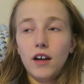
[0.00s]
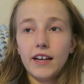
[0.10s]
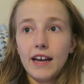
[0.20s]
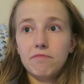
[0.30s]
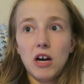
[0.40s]

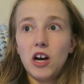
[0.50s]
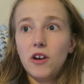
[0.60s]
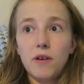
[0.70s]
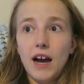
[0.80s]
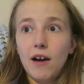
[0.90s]
Again, I
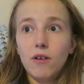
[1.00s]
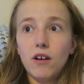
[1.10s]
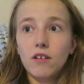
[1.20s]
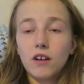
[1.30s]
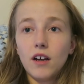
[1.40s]
don't know how
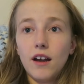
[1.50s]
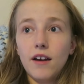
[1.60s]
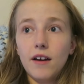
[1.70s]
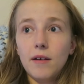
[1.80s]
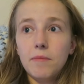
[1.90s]
long,
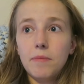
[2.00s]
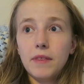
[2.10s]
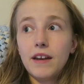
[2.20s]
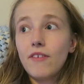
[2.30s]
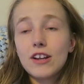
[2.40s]

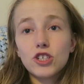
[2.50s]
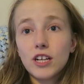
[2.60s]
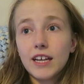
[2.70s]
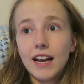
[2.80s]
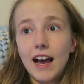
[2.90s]
but then
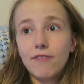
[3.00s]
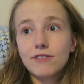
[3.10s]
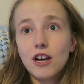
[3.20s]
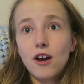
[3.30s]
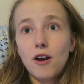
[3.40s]
eventually it left.